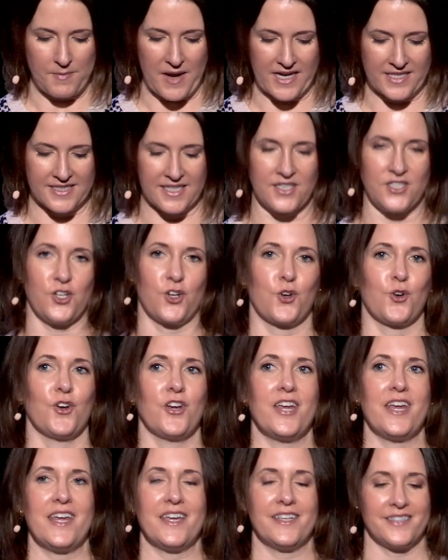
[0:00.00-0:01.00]
makes a
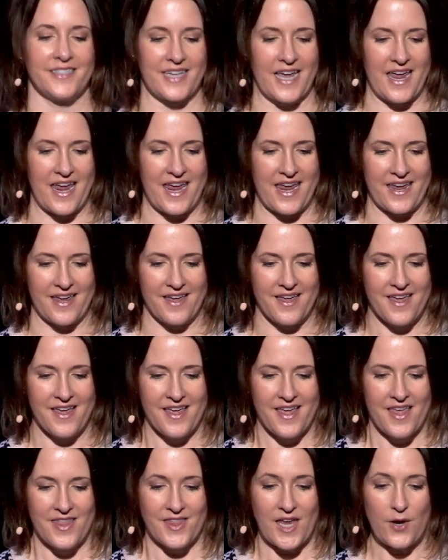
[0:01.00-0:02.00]
decree saying,
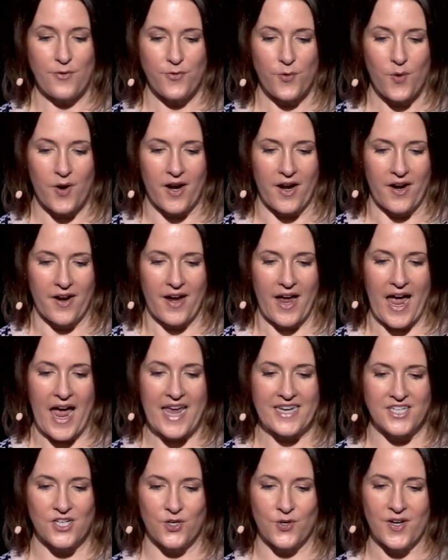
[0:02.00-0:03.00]
therefore,
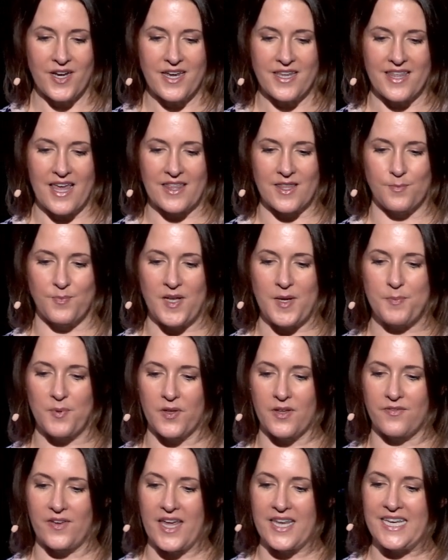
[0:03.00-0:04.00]
I decree that the
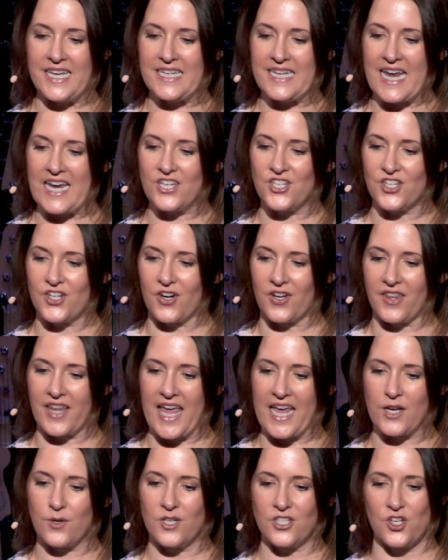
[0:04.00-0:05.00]
people of any nation or
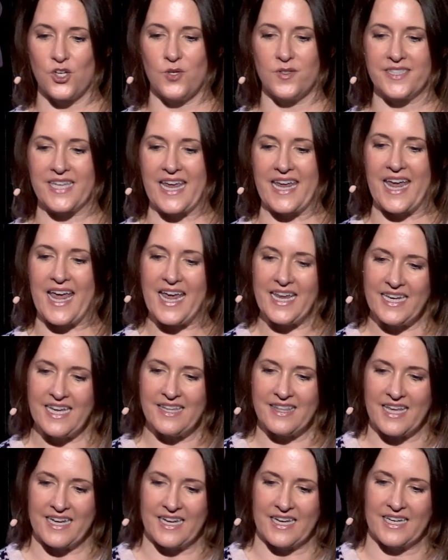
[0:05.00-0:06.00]
language who say
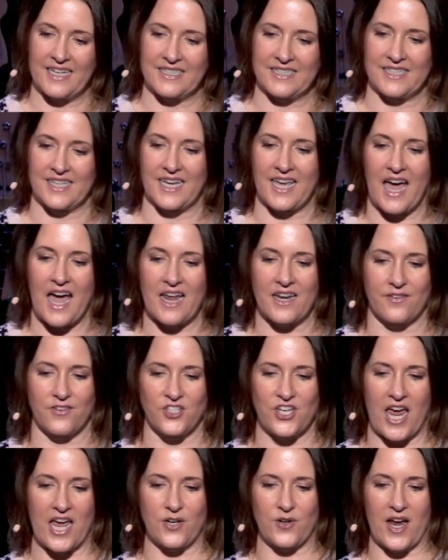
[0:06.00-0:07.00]
anything against the God of
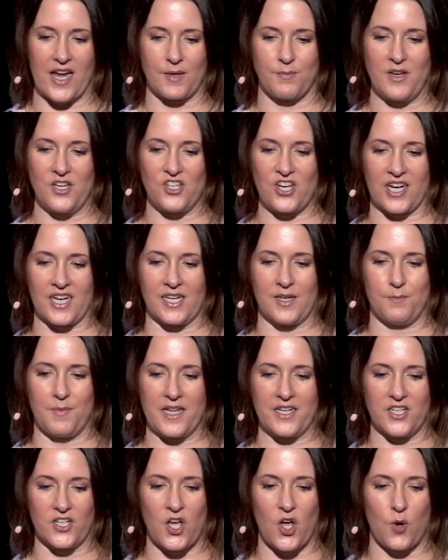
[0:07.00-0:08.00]
Shadrach, Meshach, and
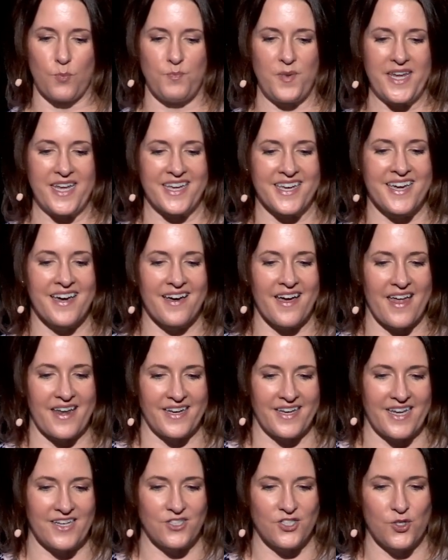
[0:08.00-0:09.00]
Abednego be cut
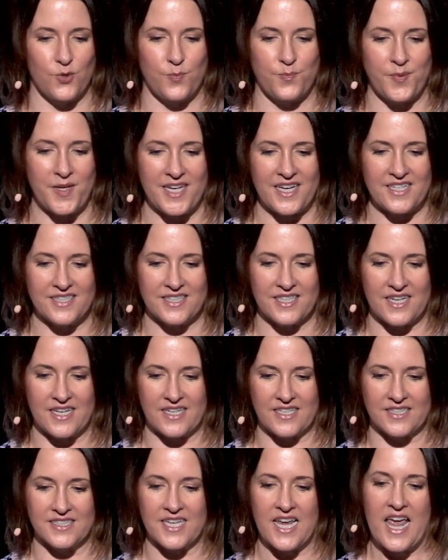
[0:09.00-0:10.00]
into
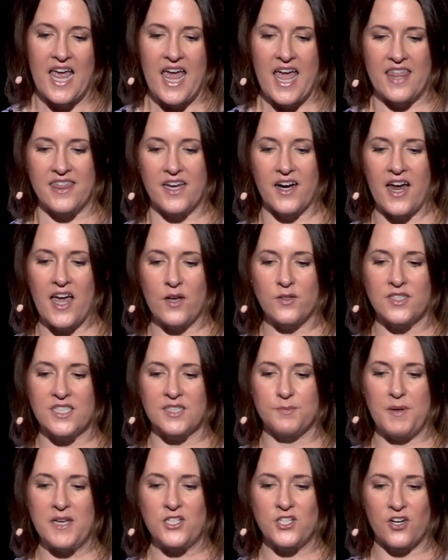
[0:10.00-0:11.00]
pieces and their
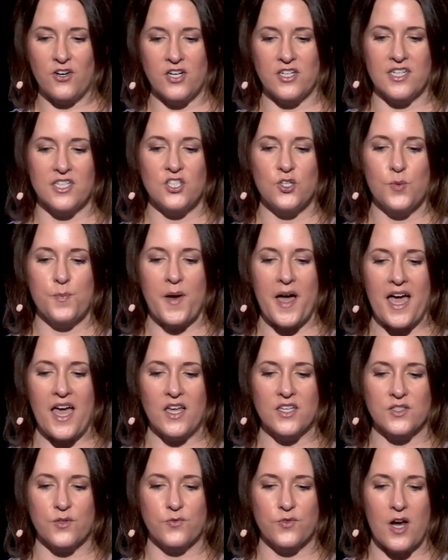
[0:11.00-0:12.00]
houses be turned into
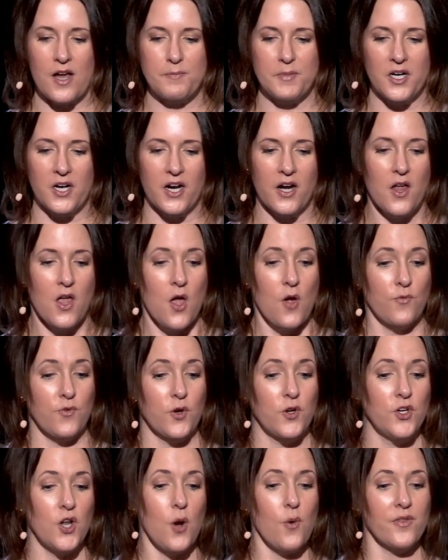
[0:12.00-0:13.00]
piles of rubber,
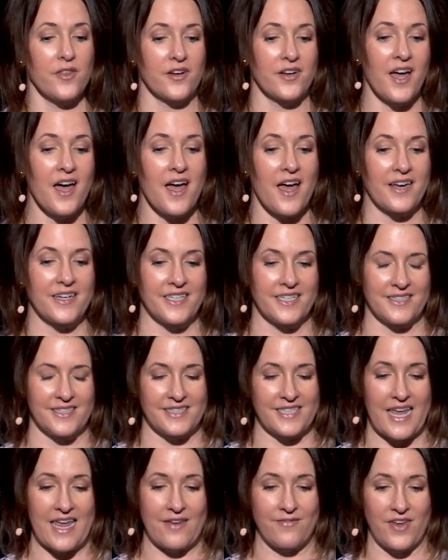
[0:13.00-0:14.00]
for no other God can
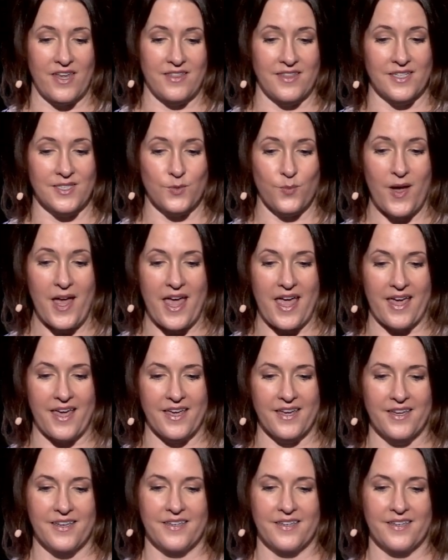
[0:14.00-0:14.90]
save in this way.